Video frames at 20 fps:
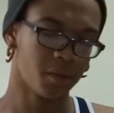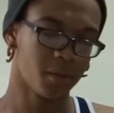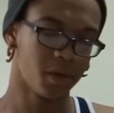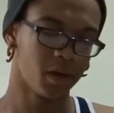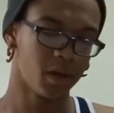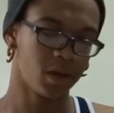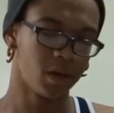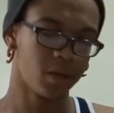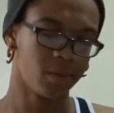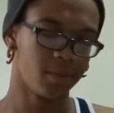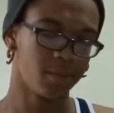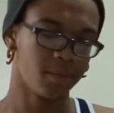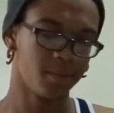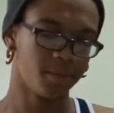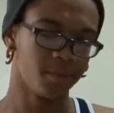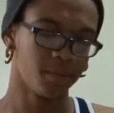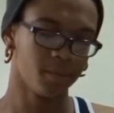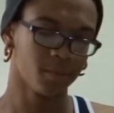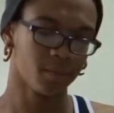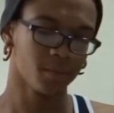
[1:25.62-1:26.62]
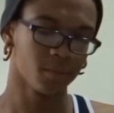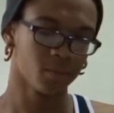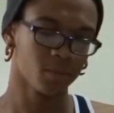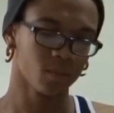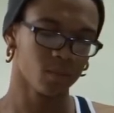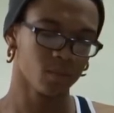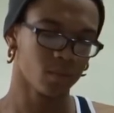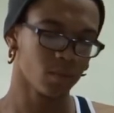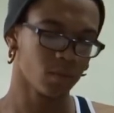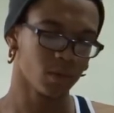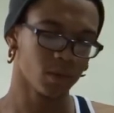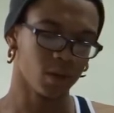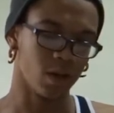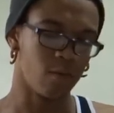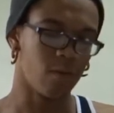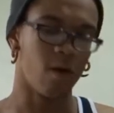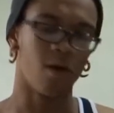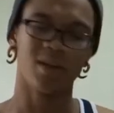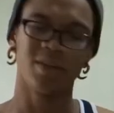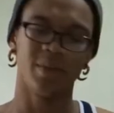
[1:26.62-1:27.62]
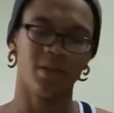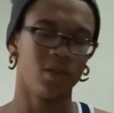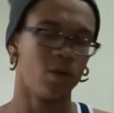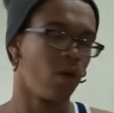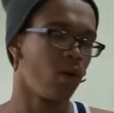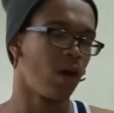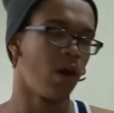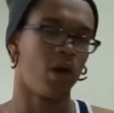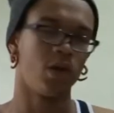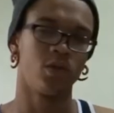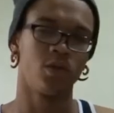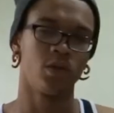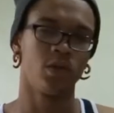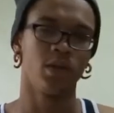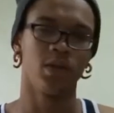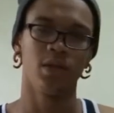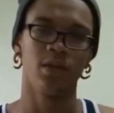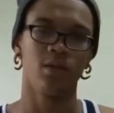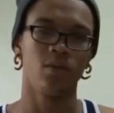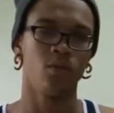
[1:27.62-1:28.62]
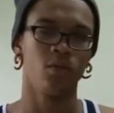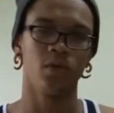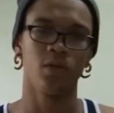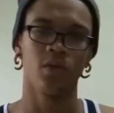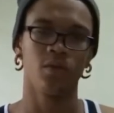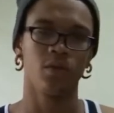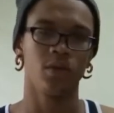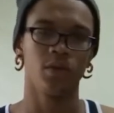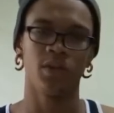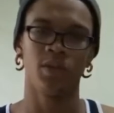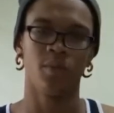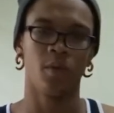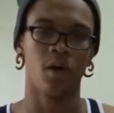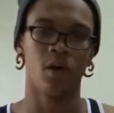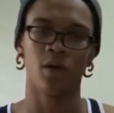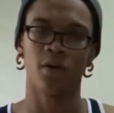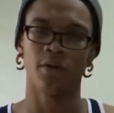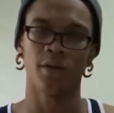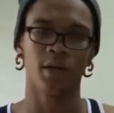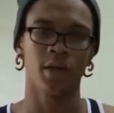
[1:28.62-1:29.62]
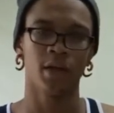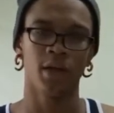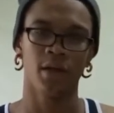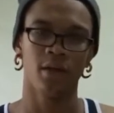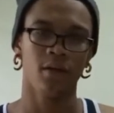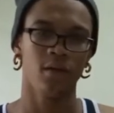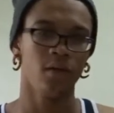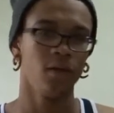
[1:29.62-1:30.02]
but I've always been told I was really, really, really smart, and